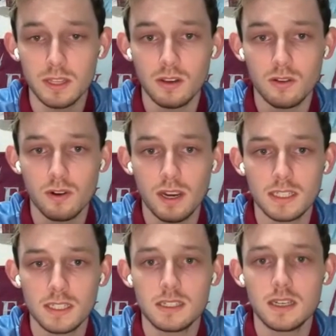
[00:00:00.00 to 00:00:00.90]
the new
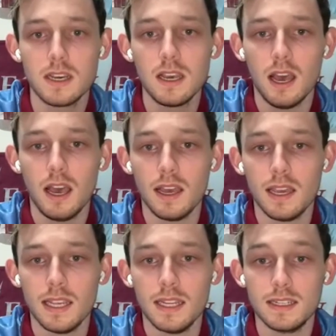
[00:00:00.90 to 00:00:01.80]
crest
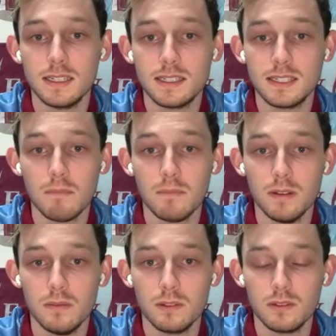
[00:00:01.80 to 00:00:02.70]
in
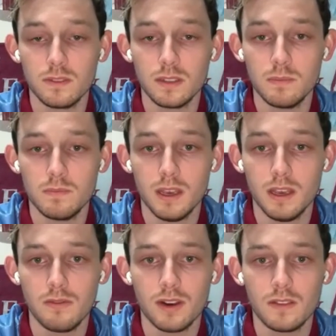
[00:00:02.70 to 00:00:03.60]
December, which is obviously
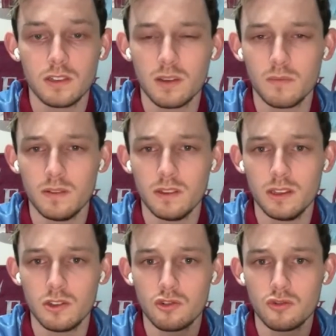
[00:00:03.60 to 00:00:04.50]
around the time when
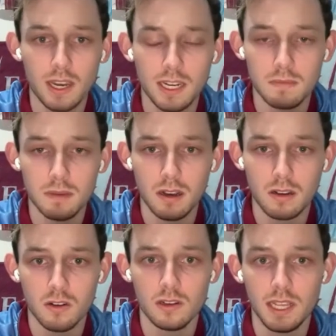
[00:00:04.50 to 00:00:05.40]
the trademark
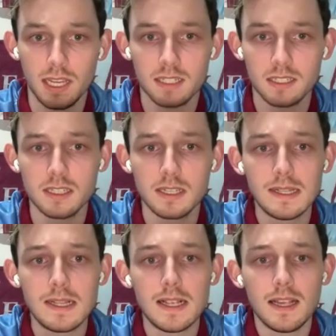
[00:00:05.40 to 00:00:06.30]
got leaked.
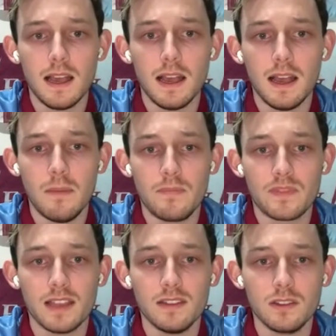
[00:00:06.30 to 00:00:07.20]
And
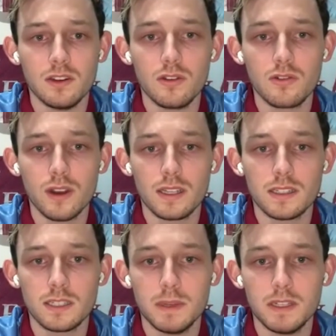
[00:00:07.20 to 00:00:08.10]
that the new
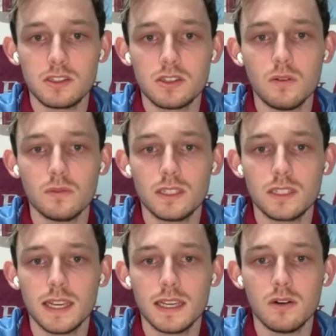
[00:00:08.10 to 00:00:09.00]
crest has been sold to
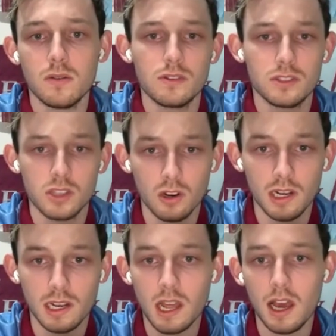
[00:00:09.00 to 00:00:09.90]
stakeholders on a
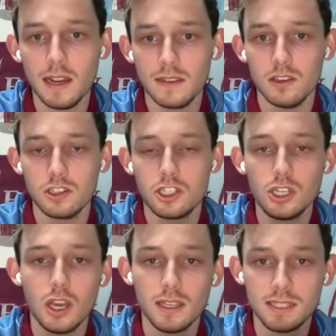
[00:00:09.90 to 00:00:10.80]
lie that
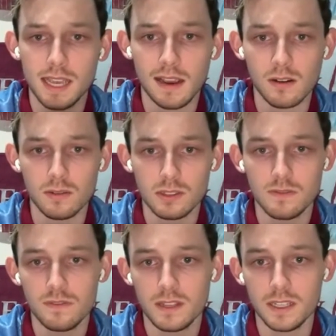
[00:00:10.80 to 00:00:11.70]
shirt sales
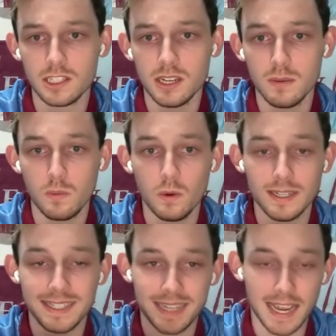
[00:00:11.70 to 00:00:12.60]
for this year
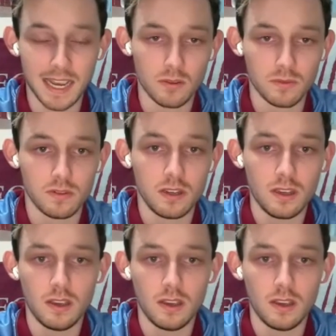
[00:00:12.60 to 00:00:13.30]
were down.